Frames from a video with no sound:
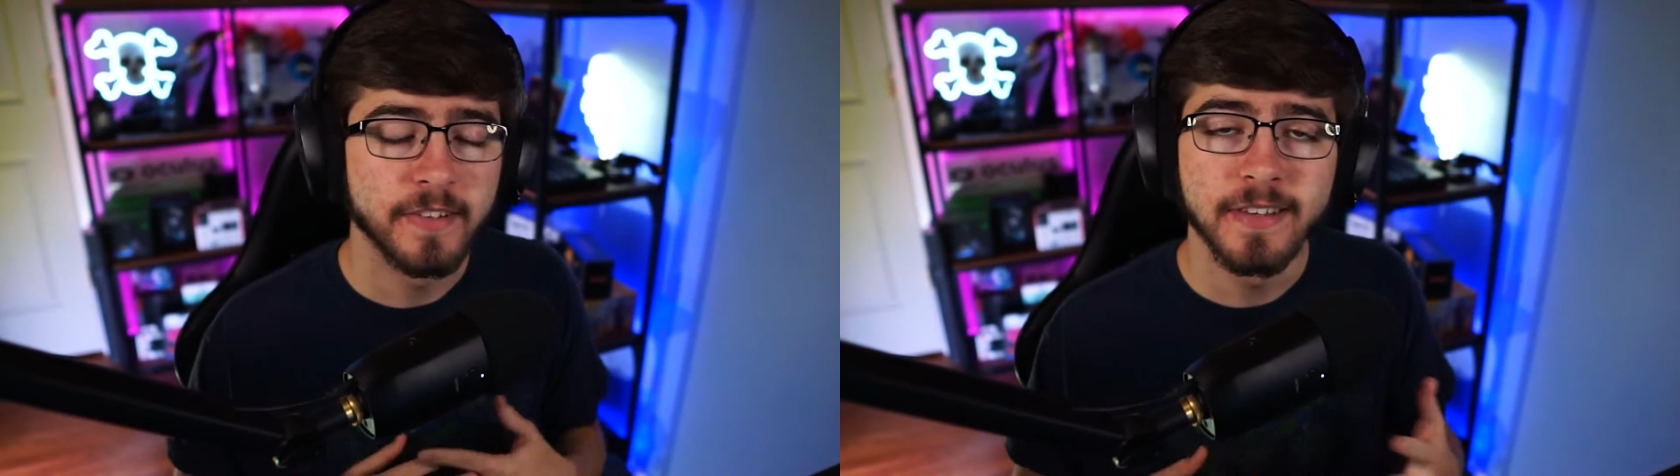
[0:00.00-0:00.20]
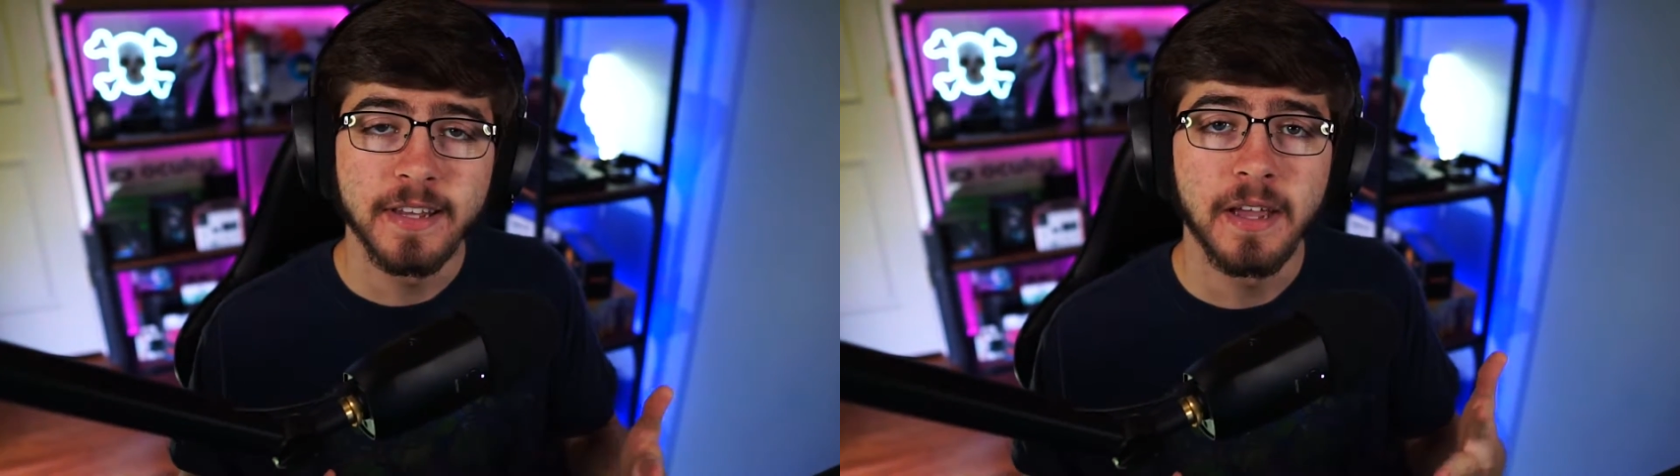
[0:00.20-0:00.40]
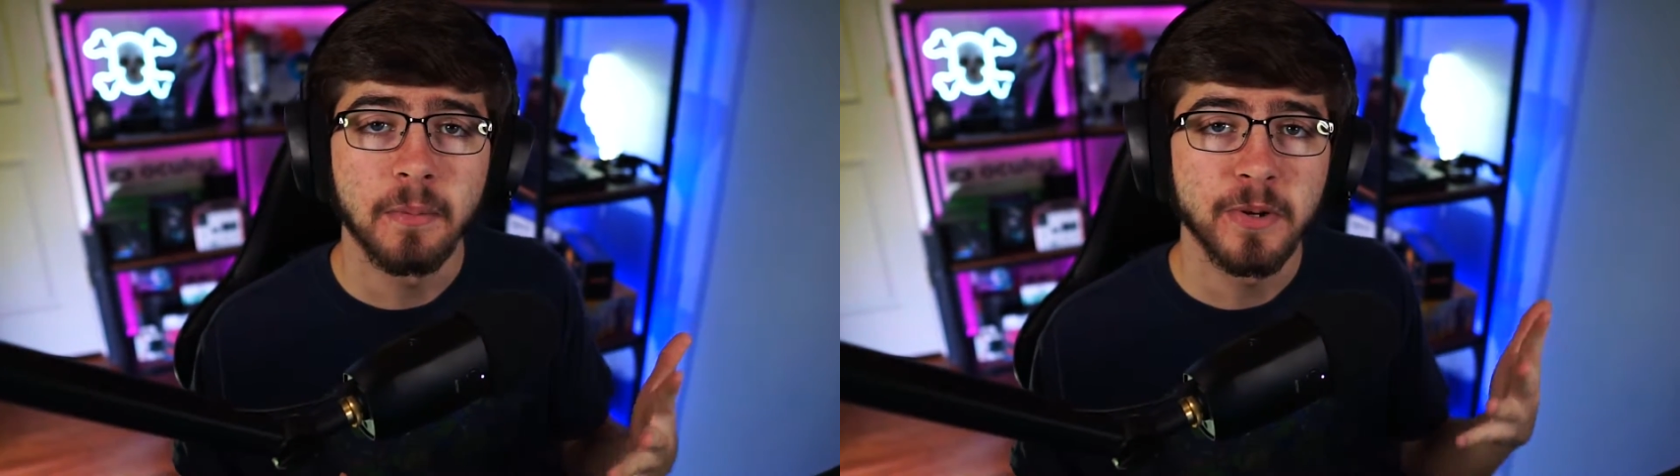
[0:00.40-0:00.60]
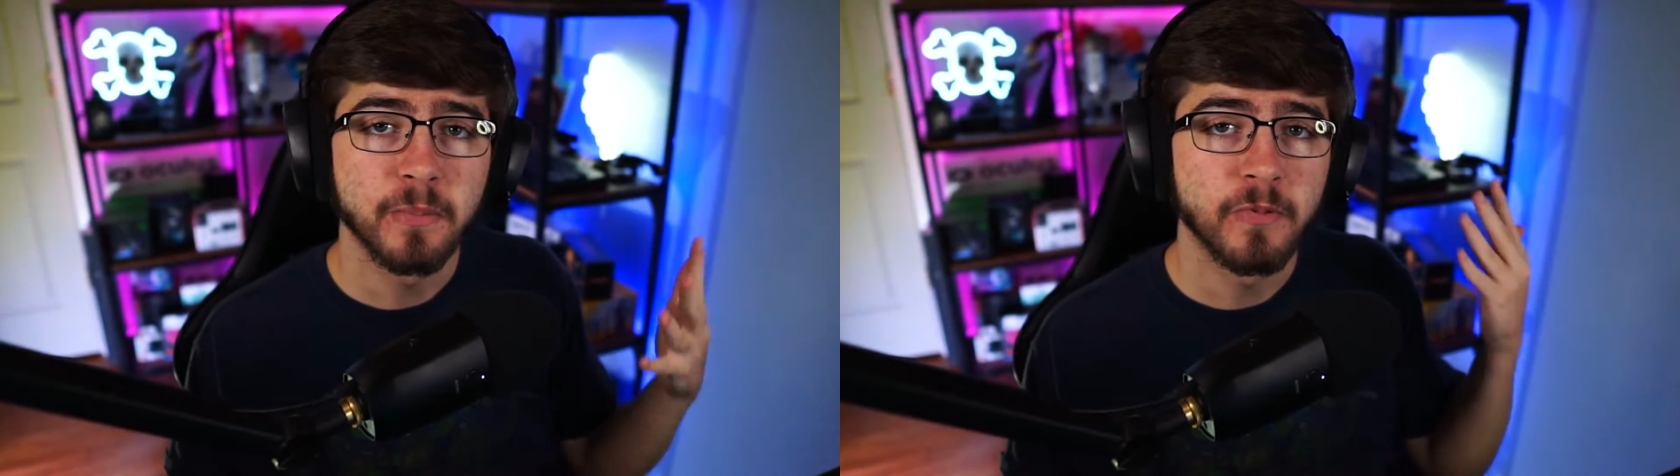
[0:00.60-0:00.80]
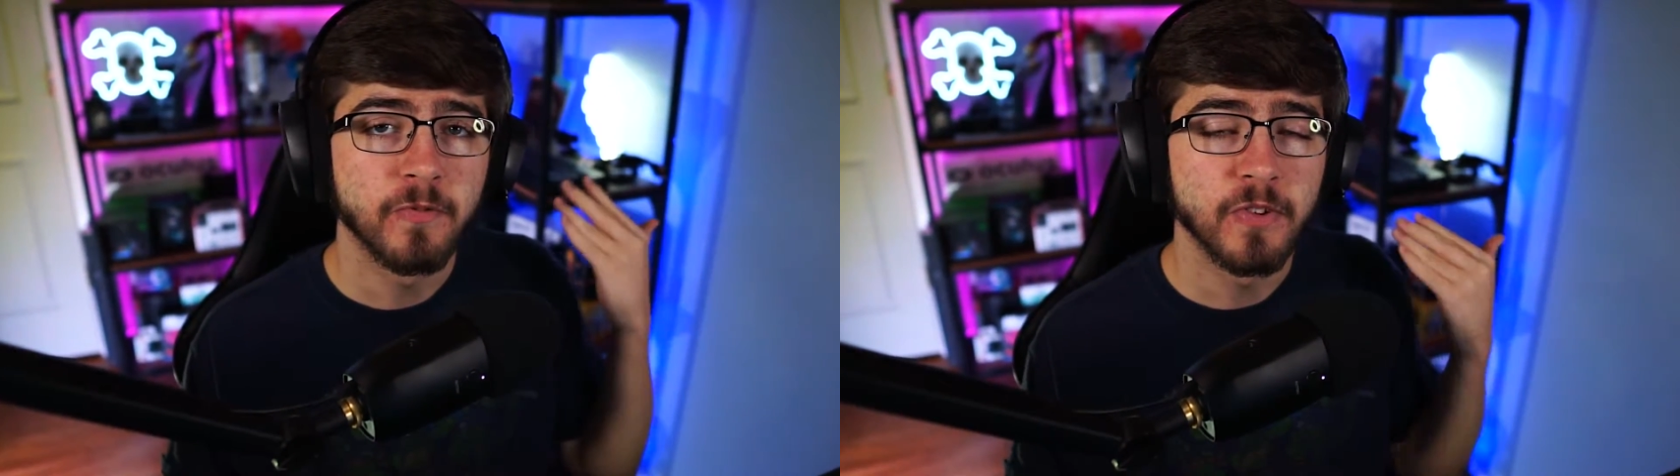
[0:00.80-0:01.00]
Today I'm going
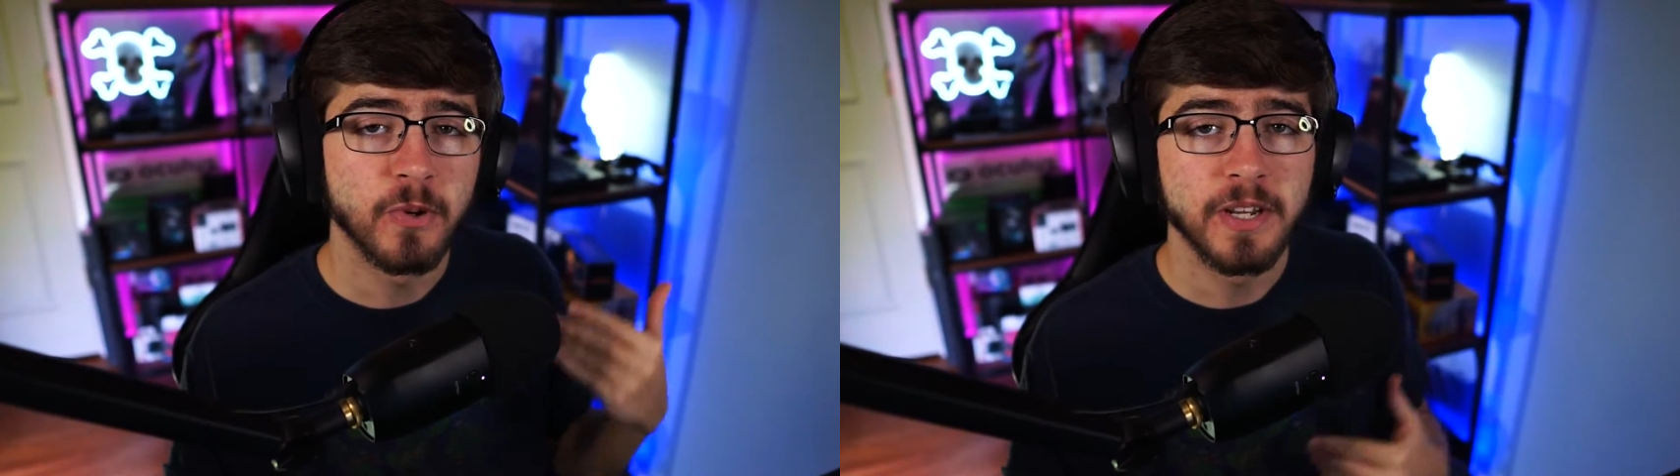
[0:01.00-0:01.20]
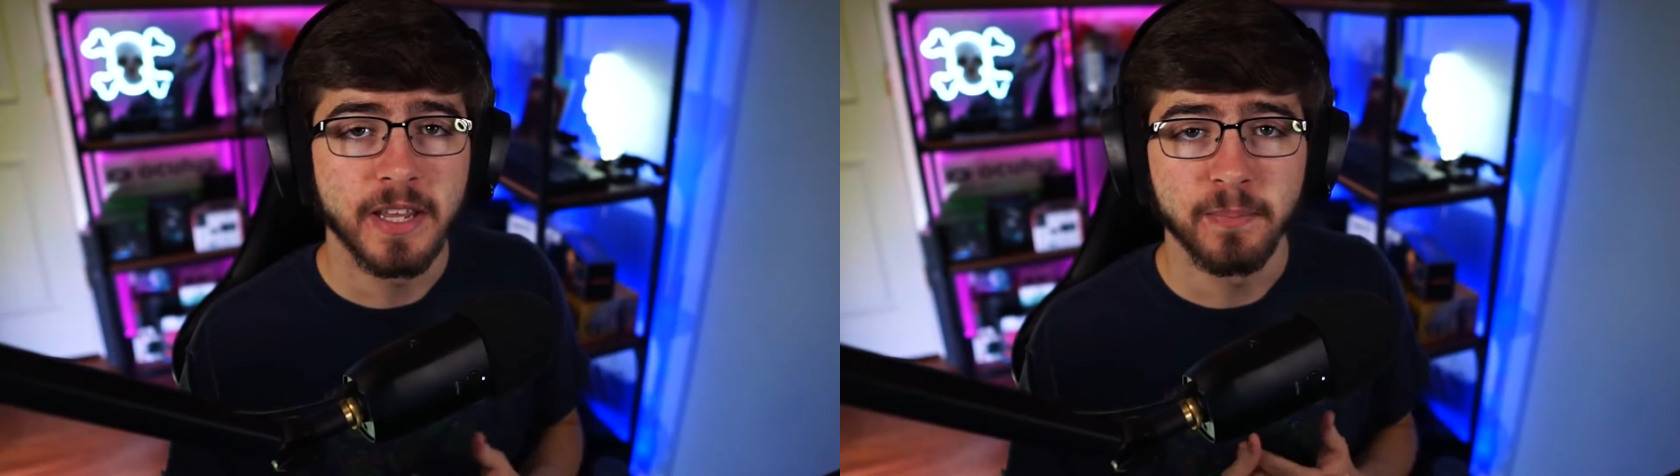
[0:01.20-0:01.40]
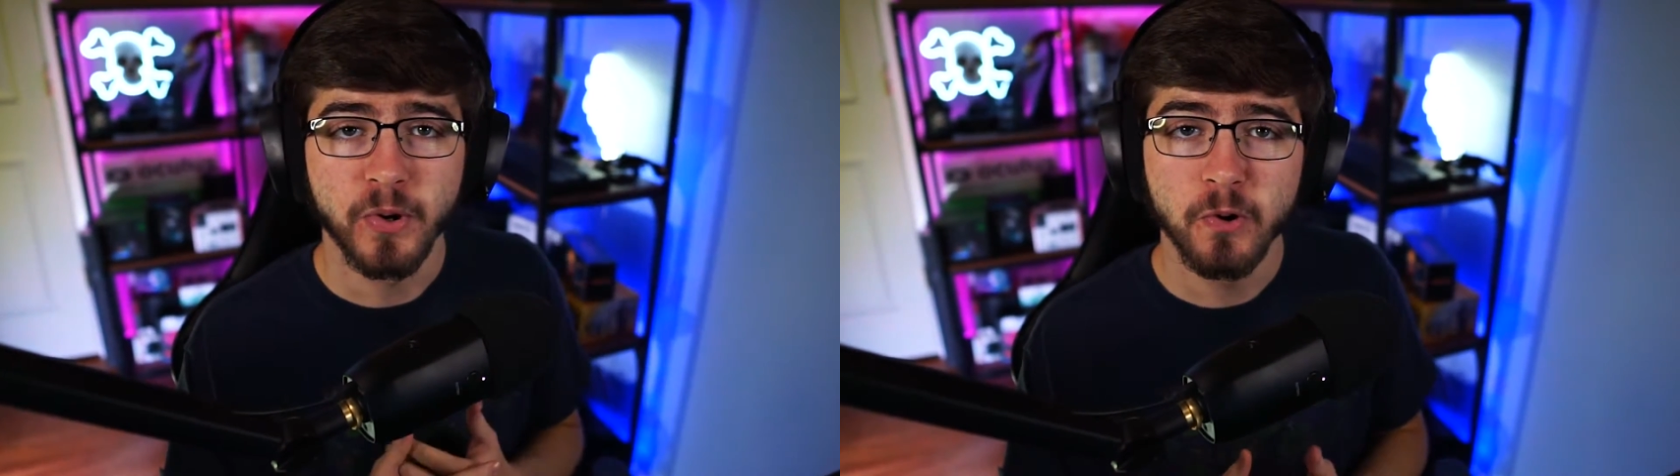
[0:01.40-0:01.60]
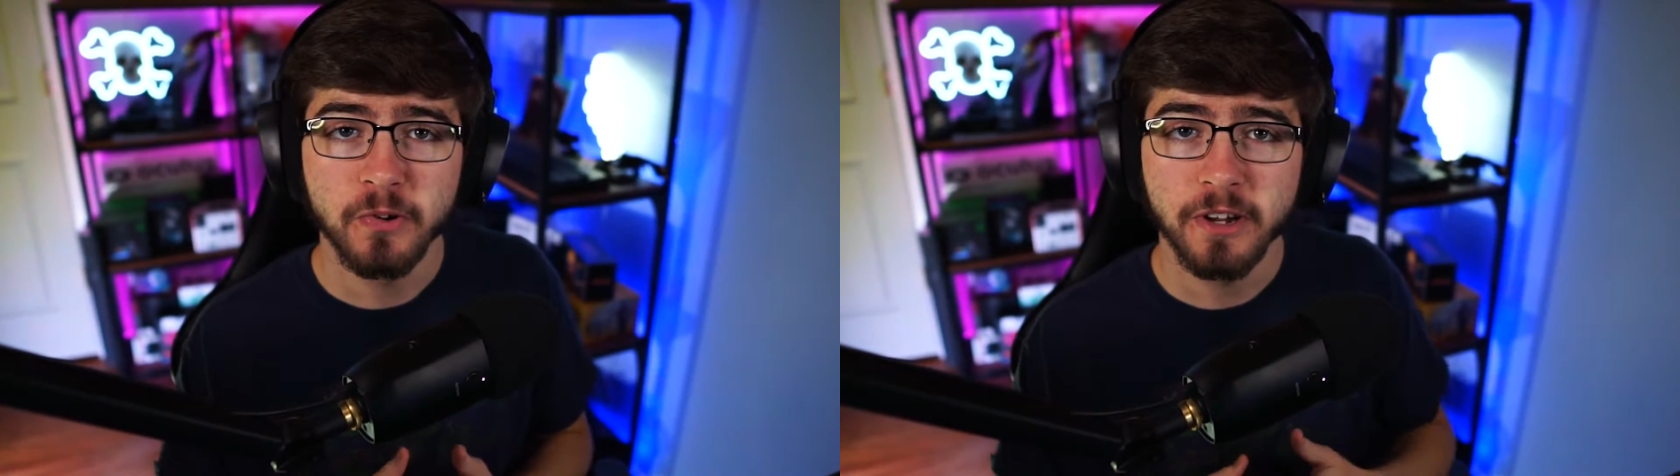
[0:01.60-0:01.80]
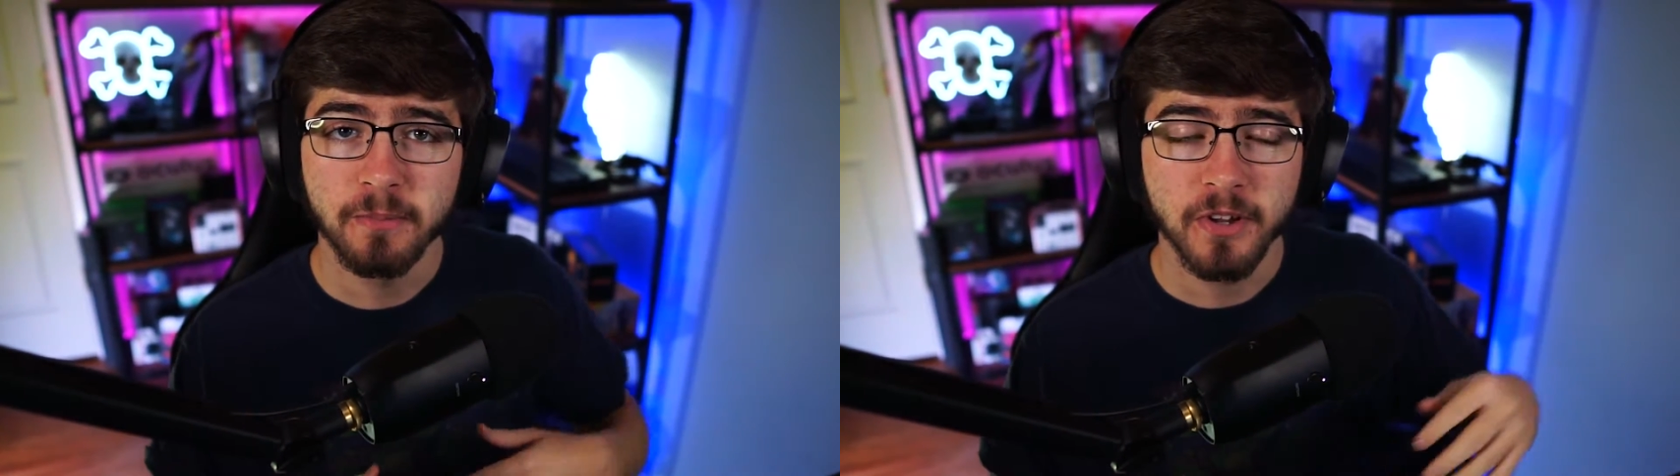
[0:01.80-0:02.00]
to be reviewing a
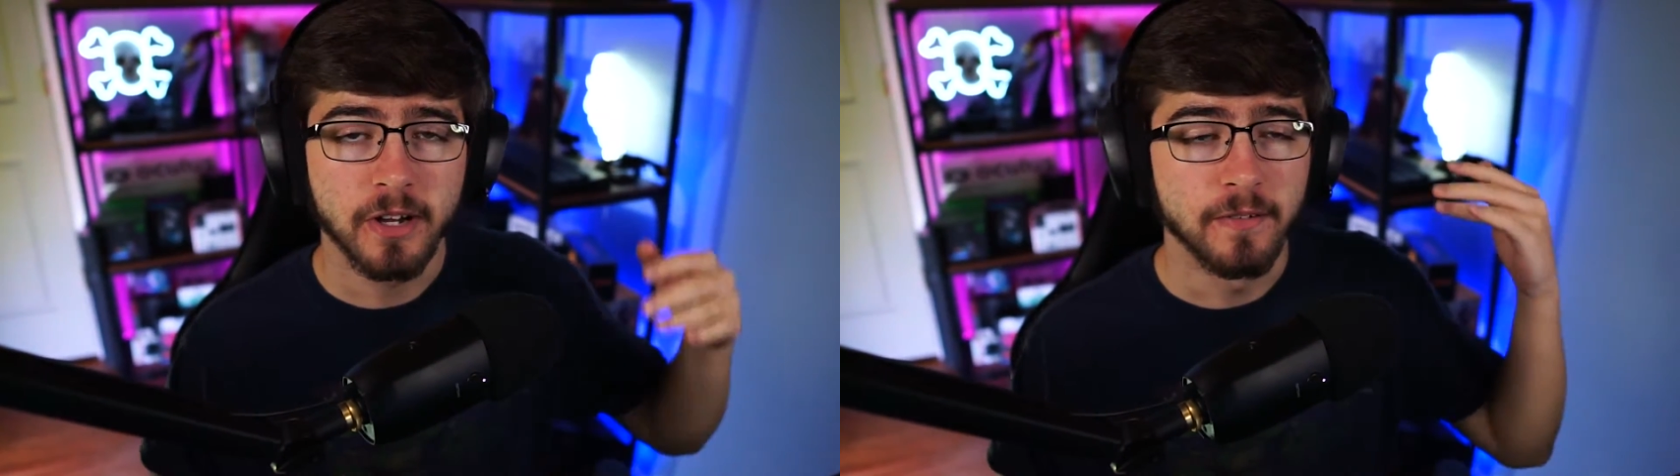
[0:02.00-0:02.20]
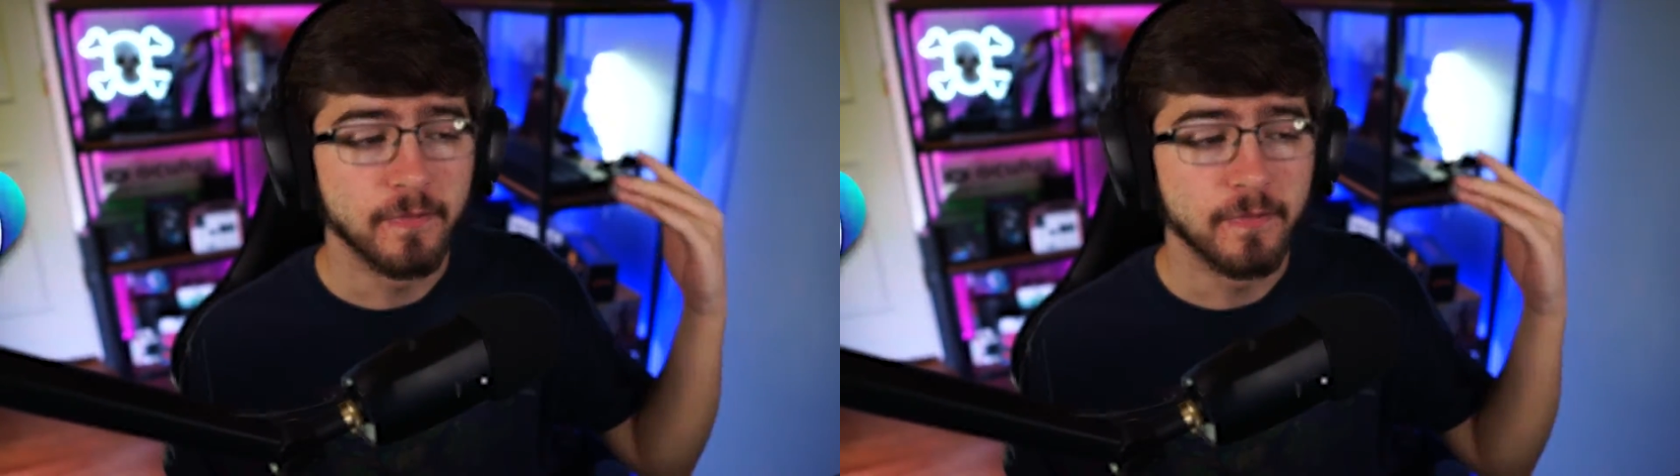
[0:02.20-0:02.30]
program called